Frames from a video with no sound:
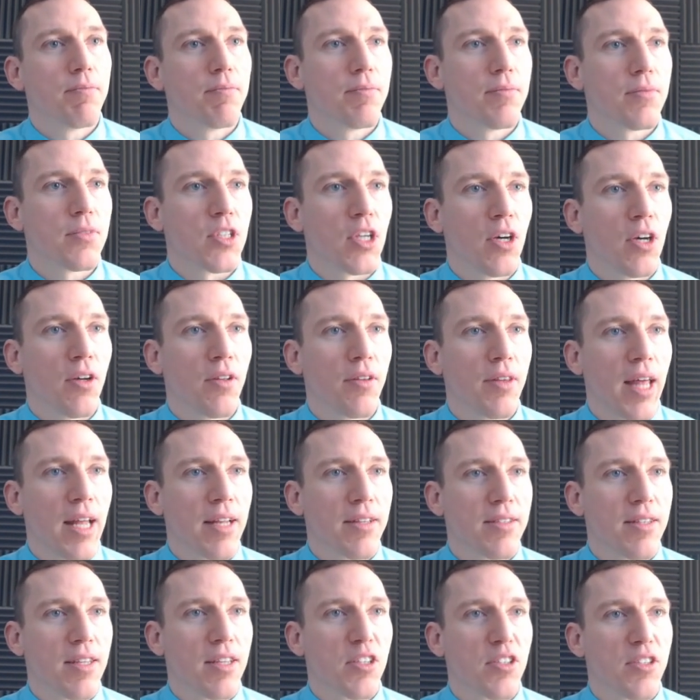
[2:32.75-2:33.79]
So
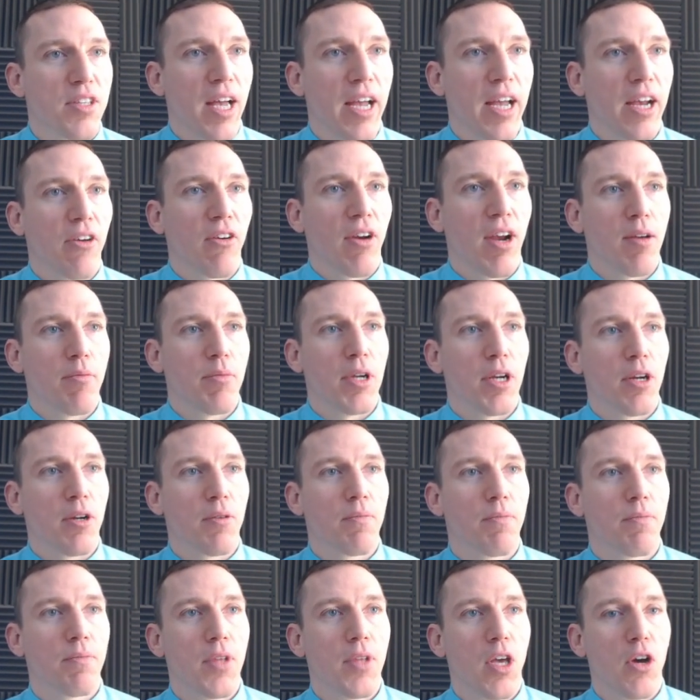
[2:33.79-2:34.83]
that's this diagram here.
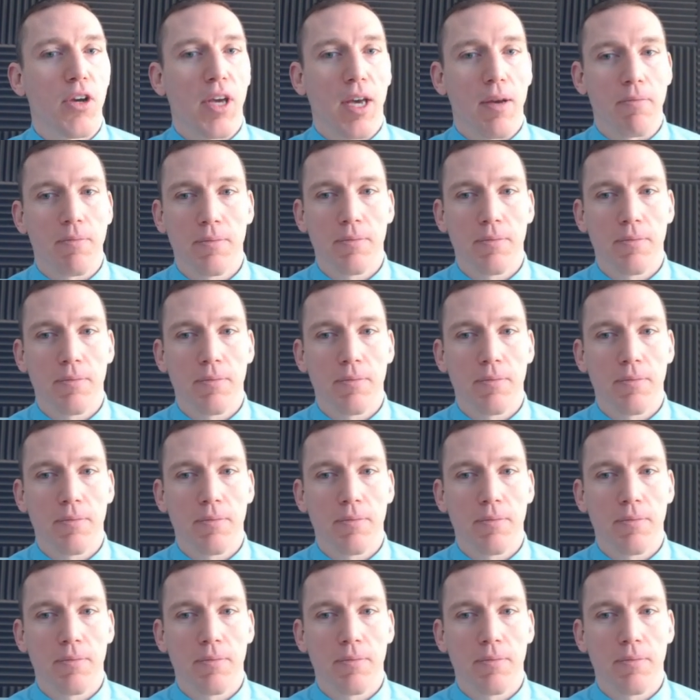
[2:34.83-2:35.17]
Okay.